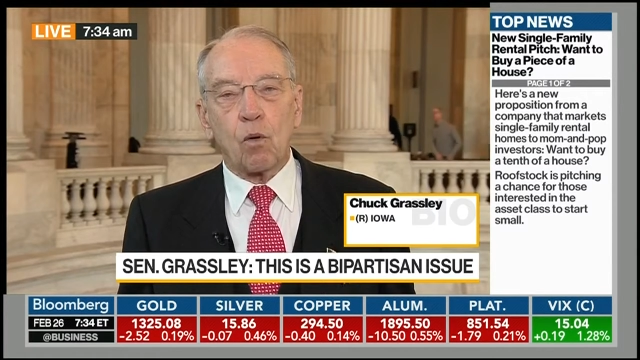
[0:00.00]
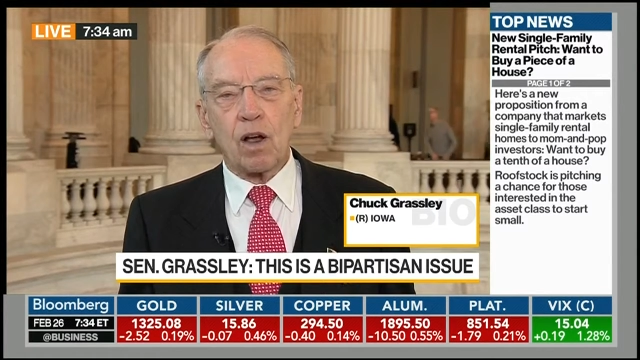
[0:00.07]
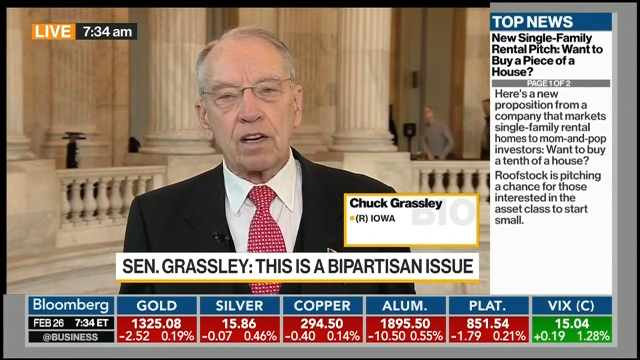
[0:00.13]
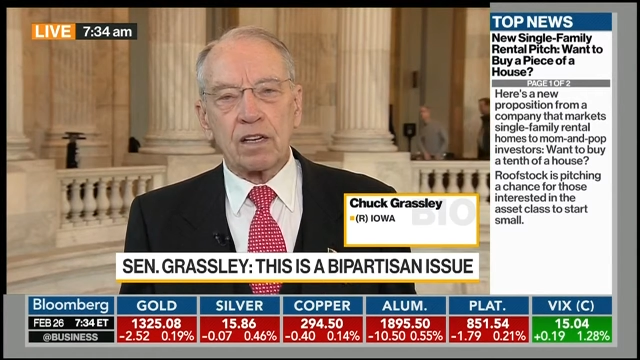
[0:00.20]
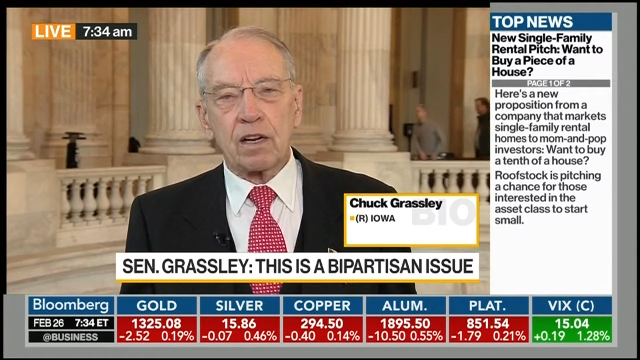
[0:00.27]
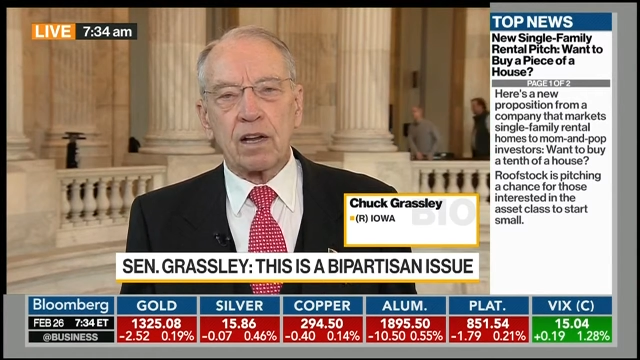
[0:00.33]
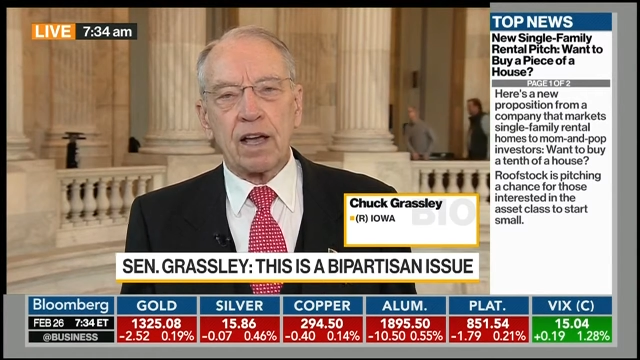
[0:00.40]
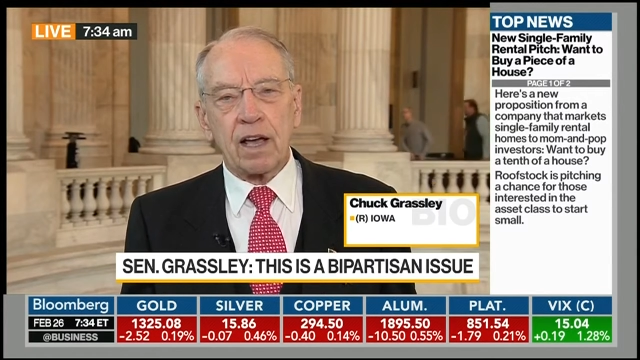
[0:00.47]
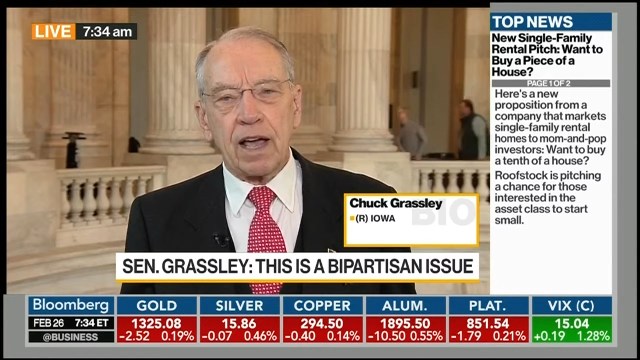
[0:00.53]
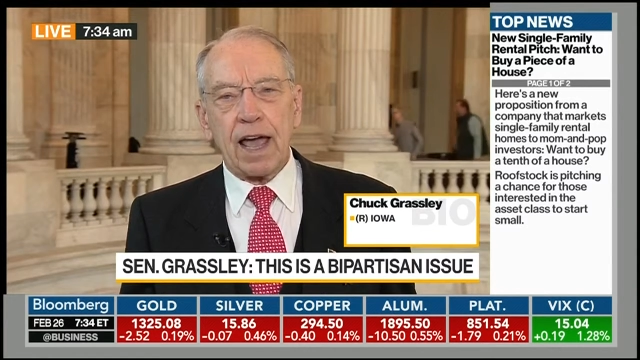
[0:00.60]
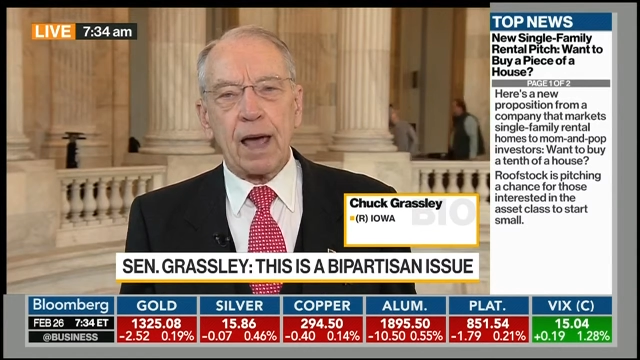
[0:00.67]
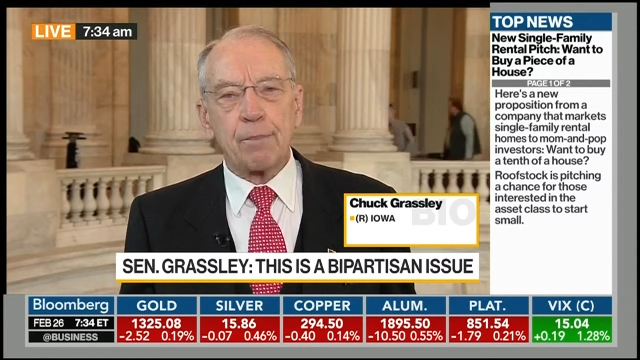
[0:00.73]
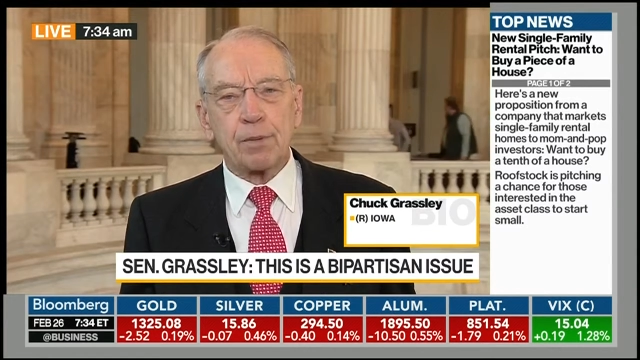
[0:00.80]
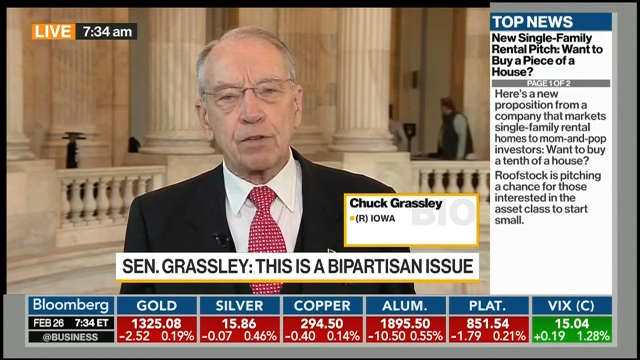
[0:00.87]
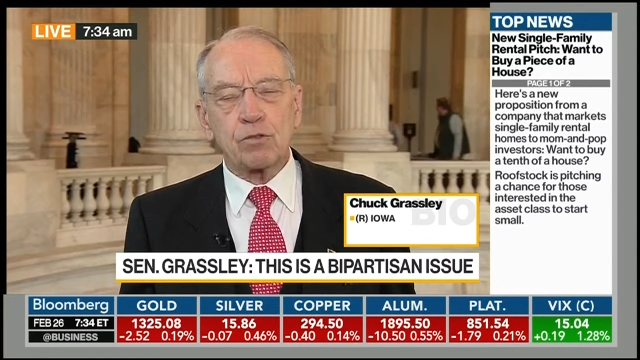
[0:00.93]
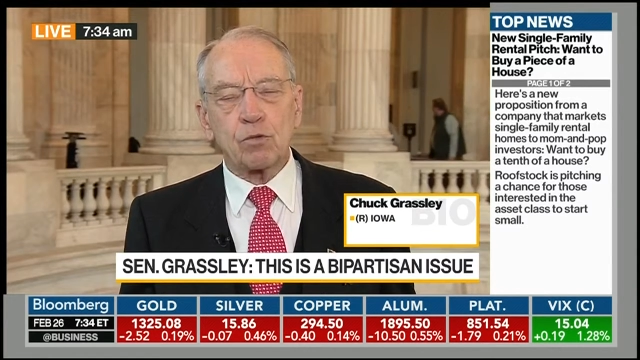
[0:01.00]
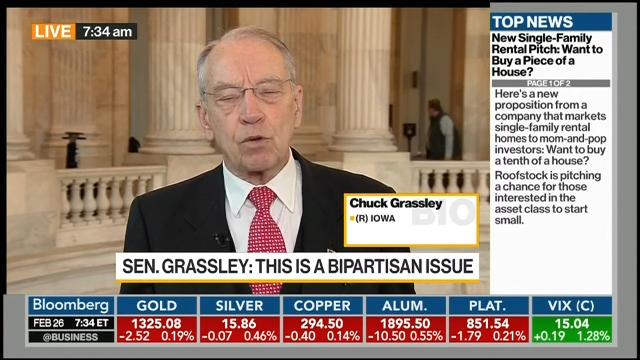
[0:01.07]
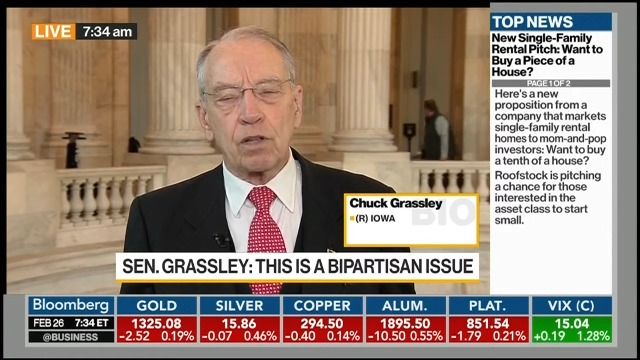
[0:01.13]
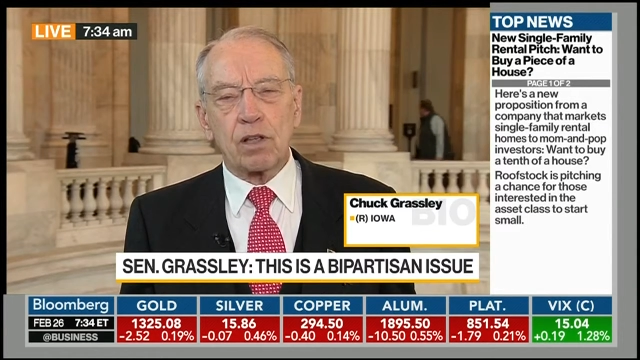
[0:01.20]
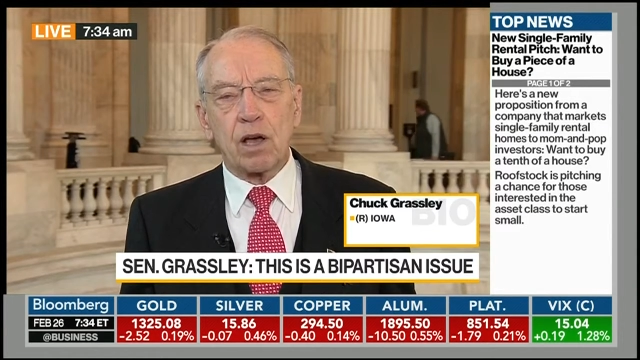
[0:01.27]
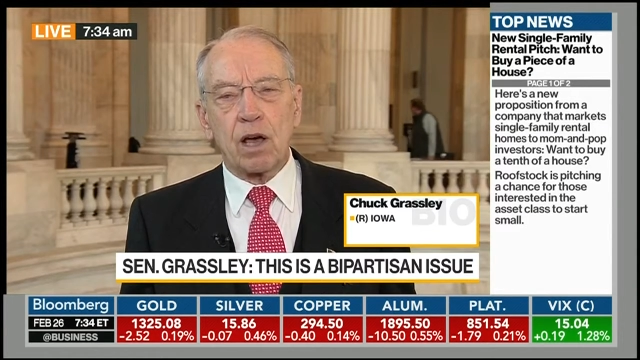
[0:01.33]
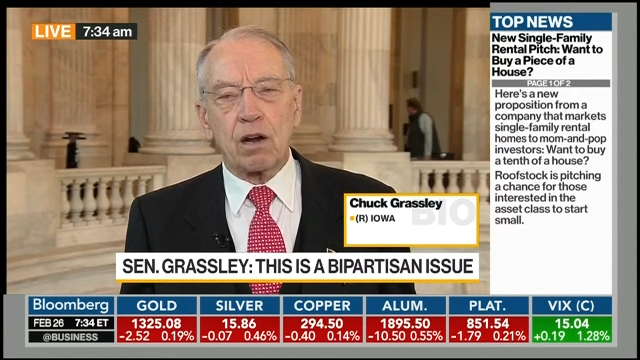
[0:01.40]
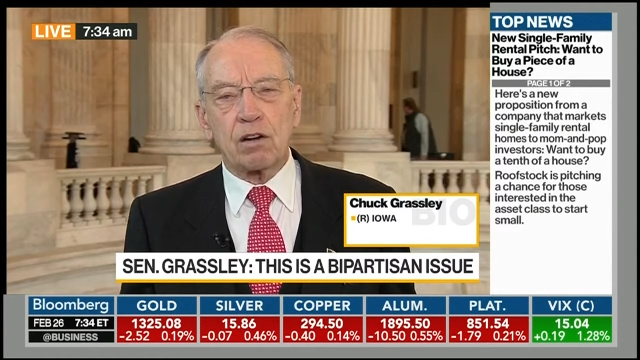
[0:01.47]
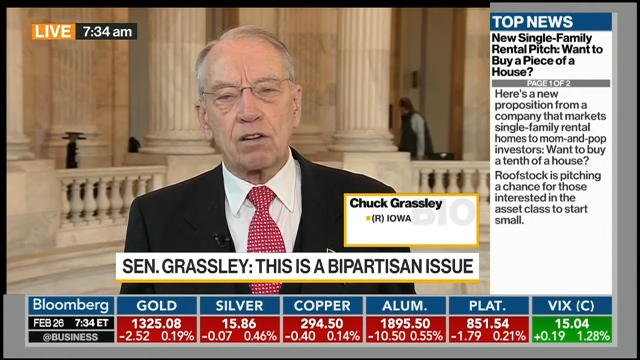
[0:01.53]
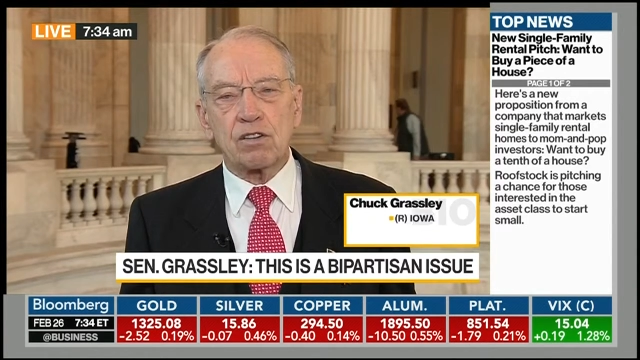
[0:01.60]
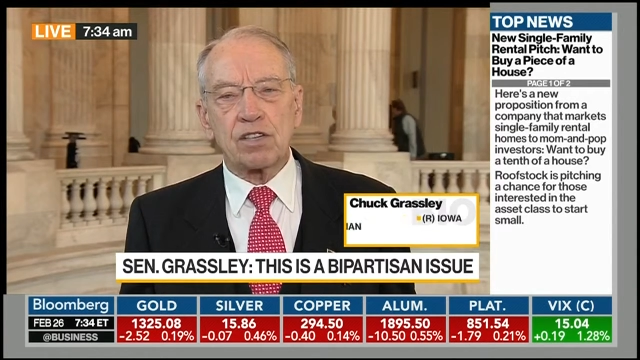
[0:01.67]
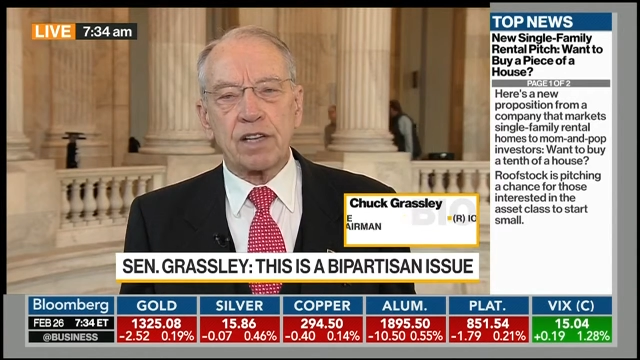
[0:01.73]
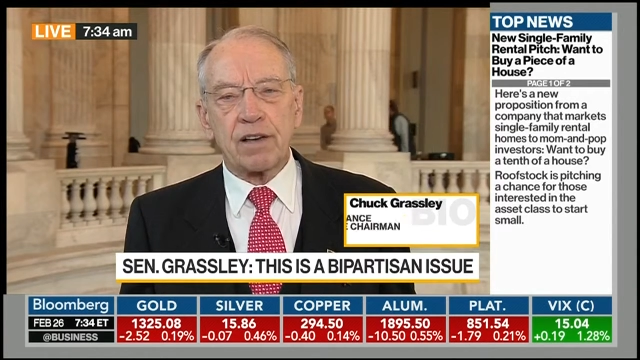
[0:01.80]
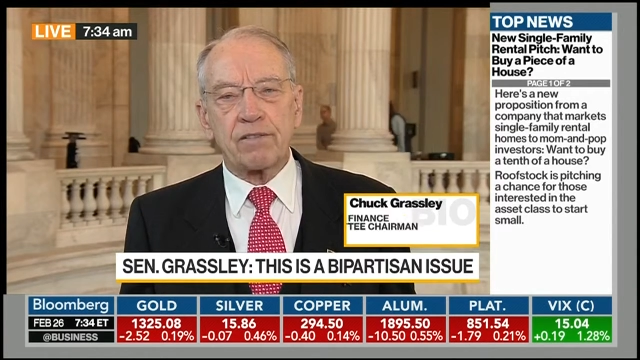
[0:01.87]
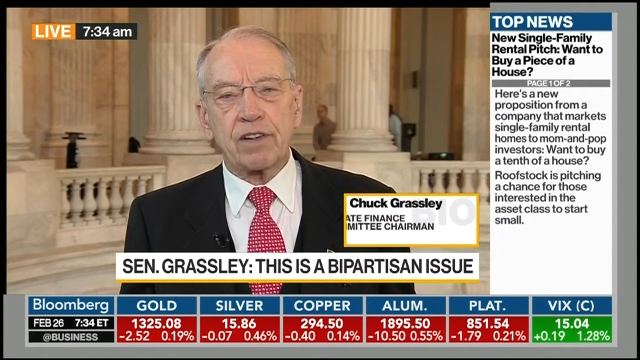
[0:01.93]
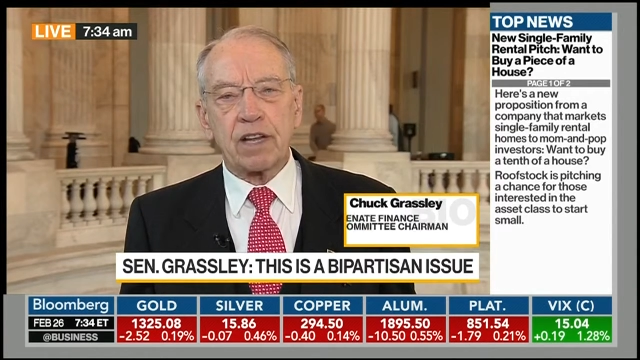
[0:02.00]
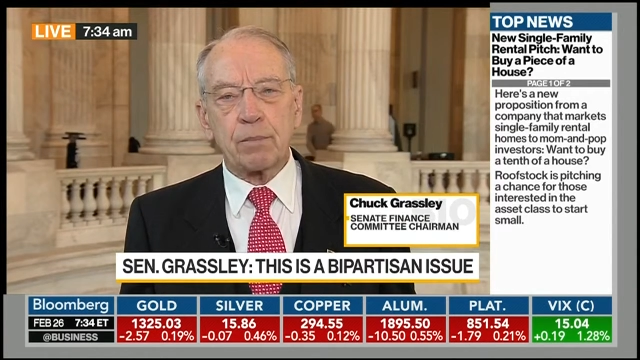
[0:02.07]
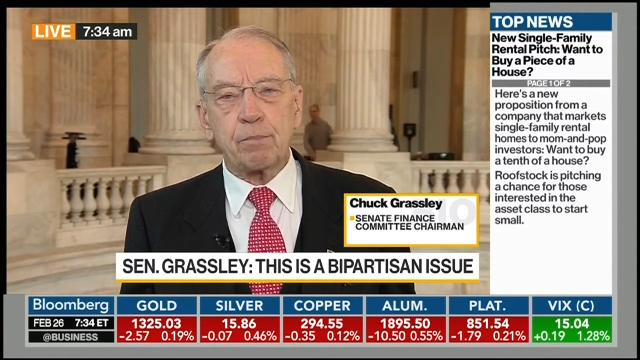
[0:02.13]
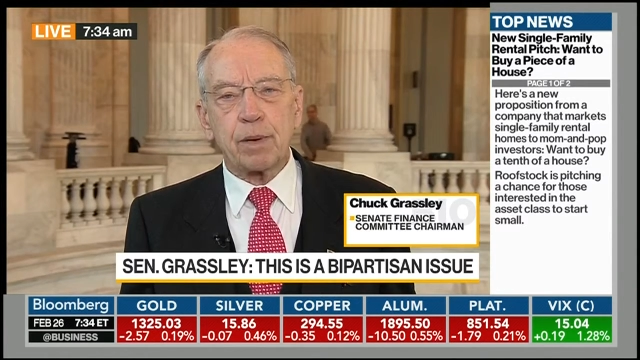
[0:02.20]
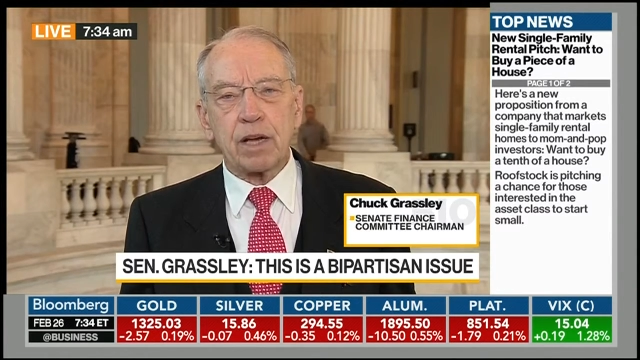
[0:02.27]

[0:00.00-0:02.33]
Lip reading: what happens with $170